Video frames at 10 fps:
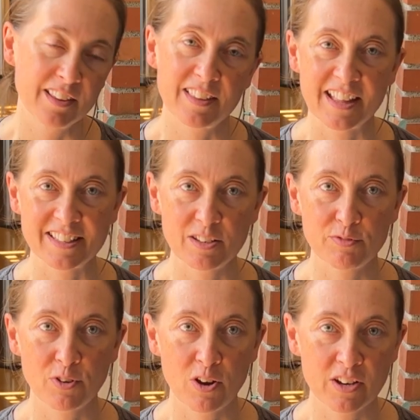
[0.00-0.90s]
That's it
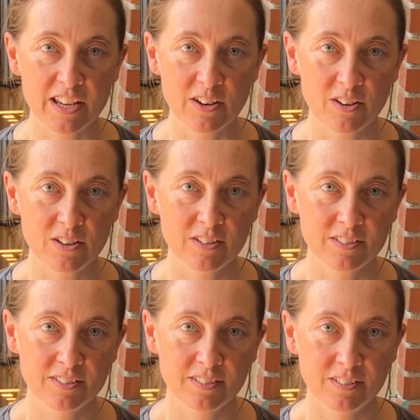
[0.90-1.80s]
for our gear.
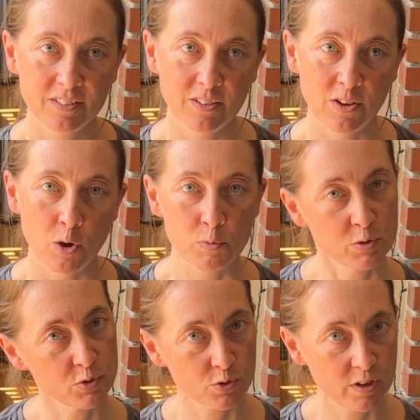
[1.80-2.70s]
Hope you
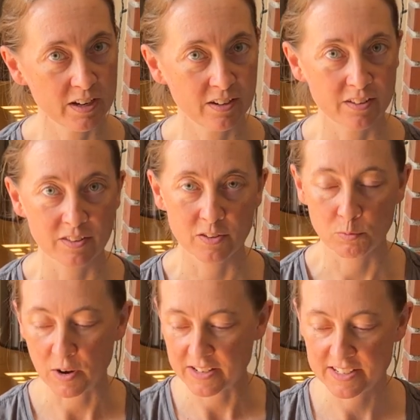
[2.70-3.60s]
enjoyed the
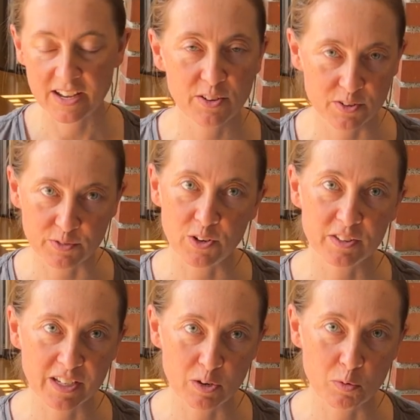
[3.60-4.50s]
rundown of all
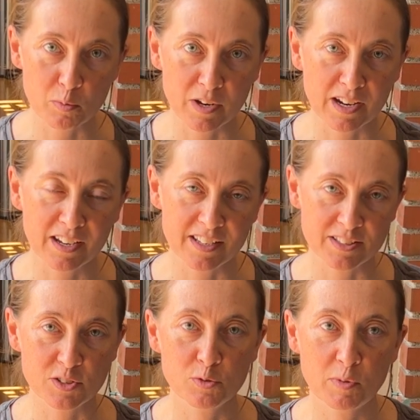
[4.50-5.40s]
the gear we're bringing. Is
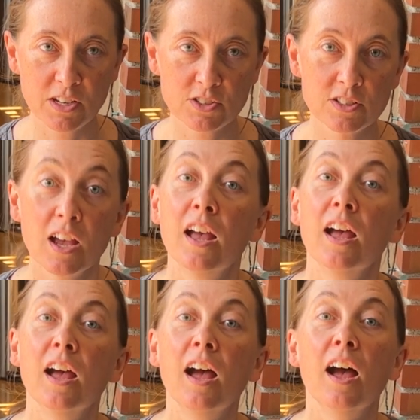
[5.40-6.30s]
it too much?
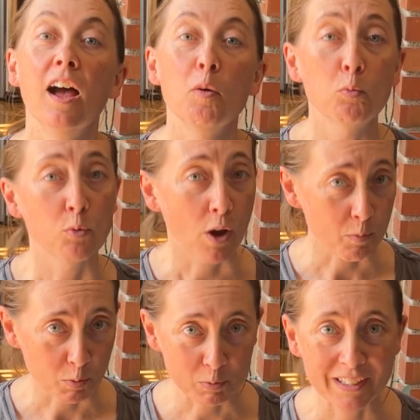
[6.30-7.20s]

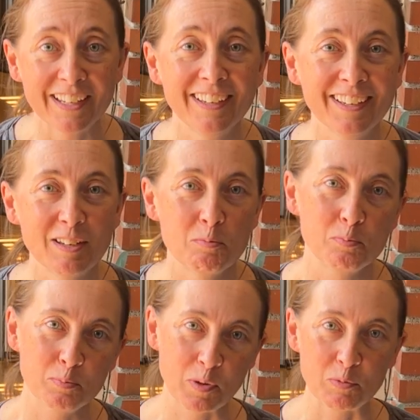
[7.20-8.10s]
Probably,
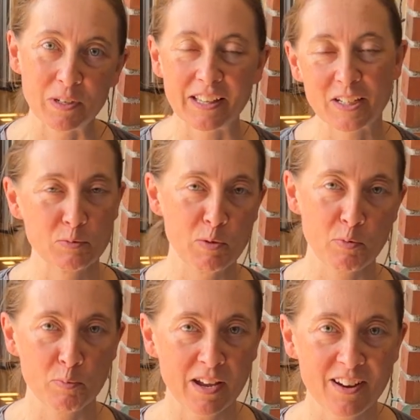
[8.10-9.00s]
but we like to be
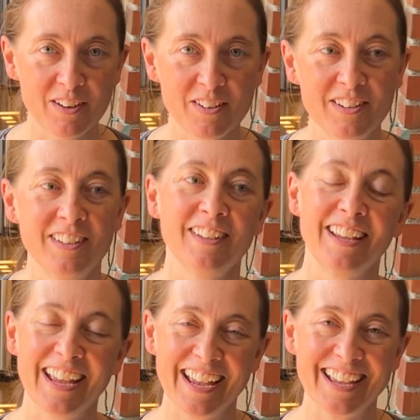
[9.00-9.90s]
prepared
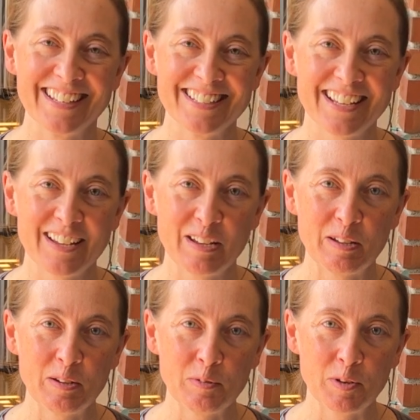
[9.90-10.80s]
and uh,
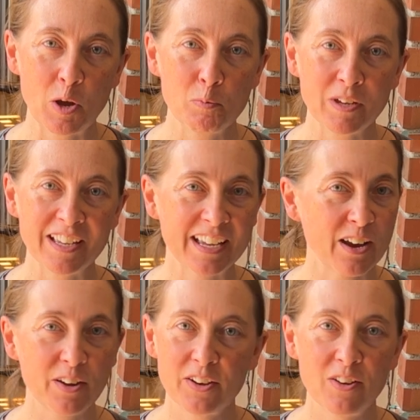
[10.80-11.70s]
we hope we can
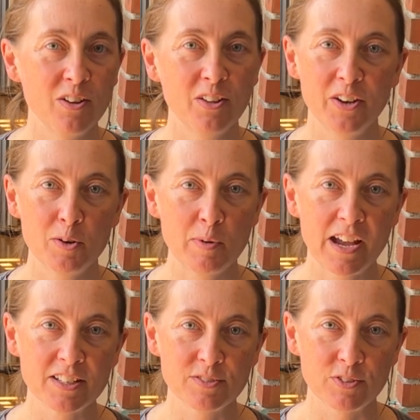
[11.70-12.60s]
carry it all on our
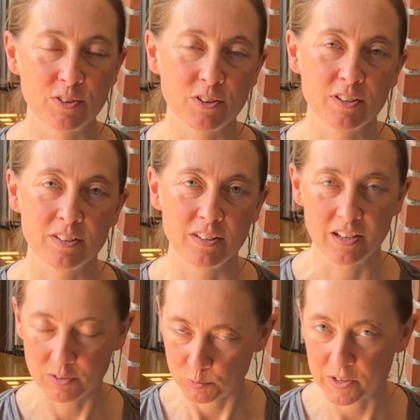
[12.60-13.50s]
backs for the
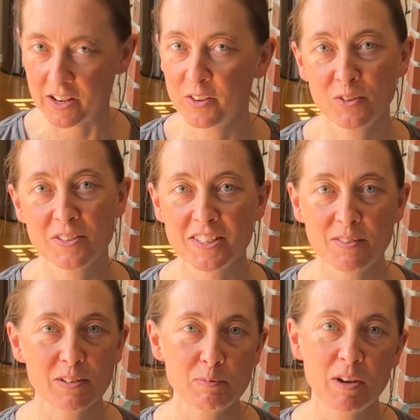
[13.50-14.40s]

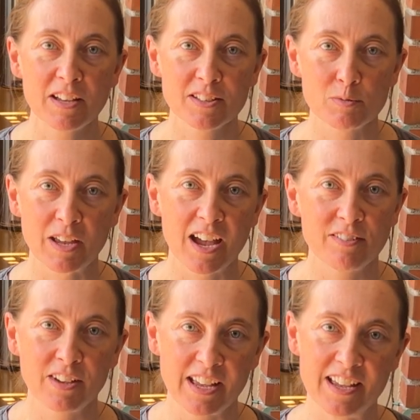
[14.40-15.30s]
170 miles we have
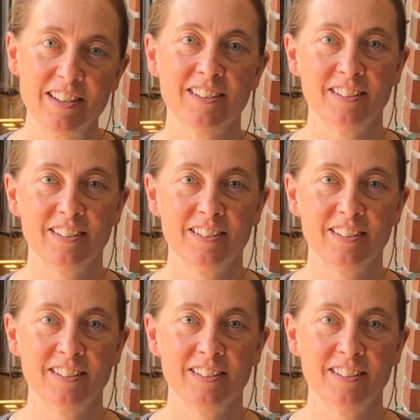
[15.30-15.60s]
ahead.